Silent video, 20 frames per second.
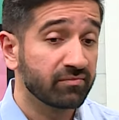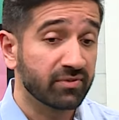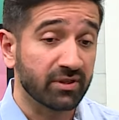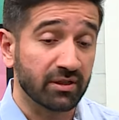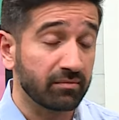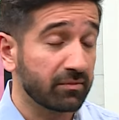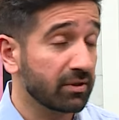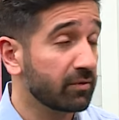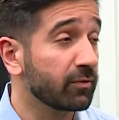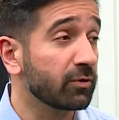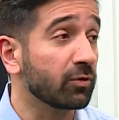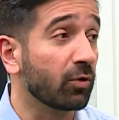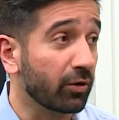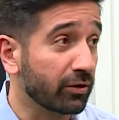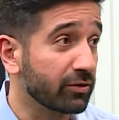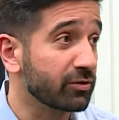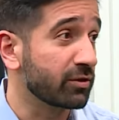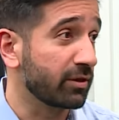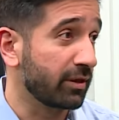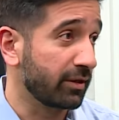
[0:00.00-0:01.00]
Same thing with
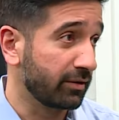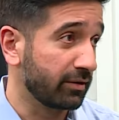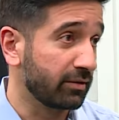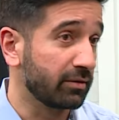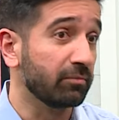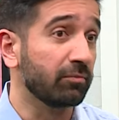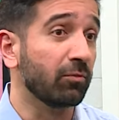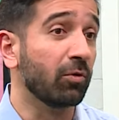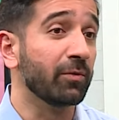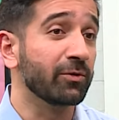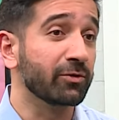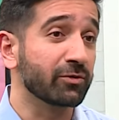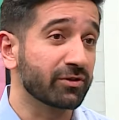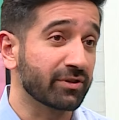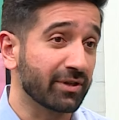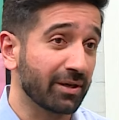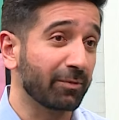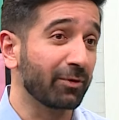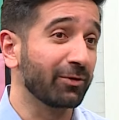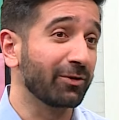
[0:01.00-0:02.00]
Orange Line. The moment you
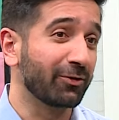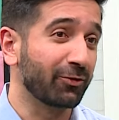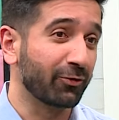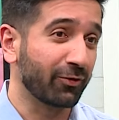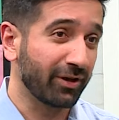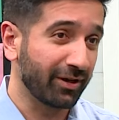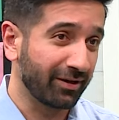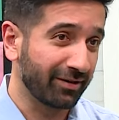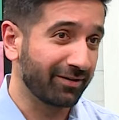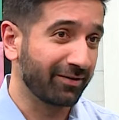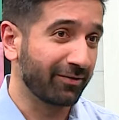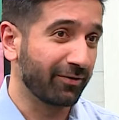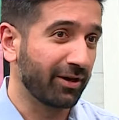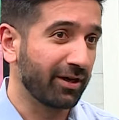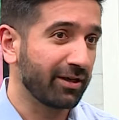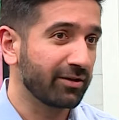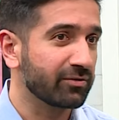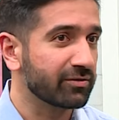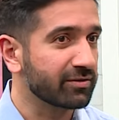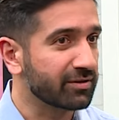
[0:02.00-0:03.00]
step on the train,
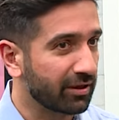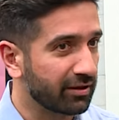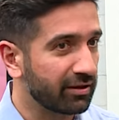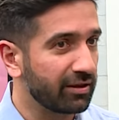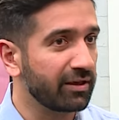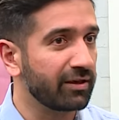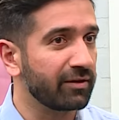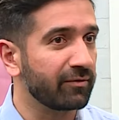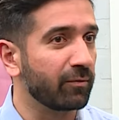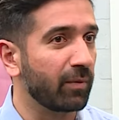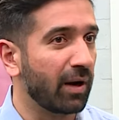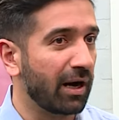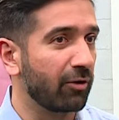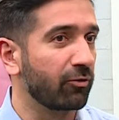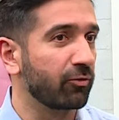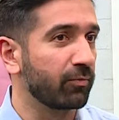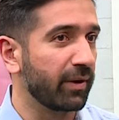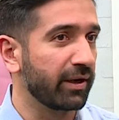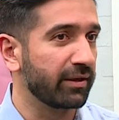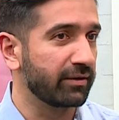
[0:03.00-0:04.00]
right, you're suddenly
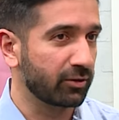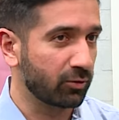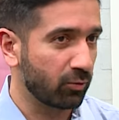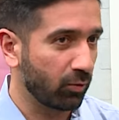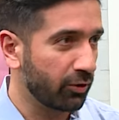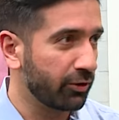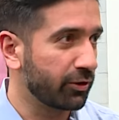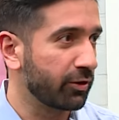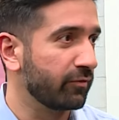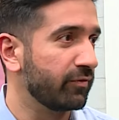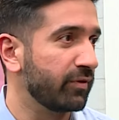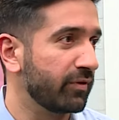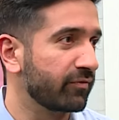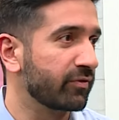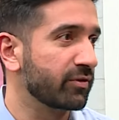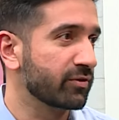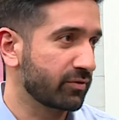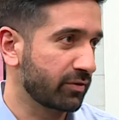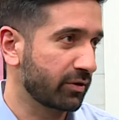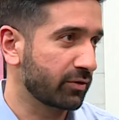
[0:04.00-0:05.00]
wowed by the quality of the
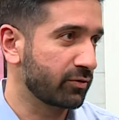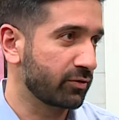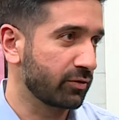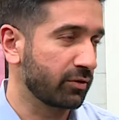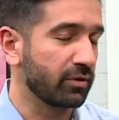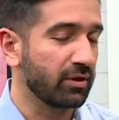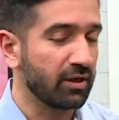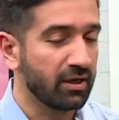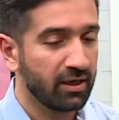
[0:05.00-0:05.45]
infrastructure.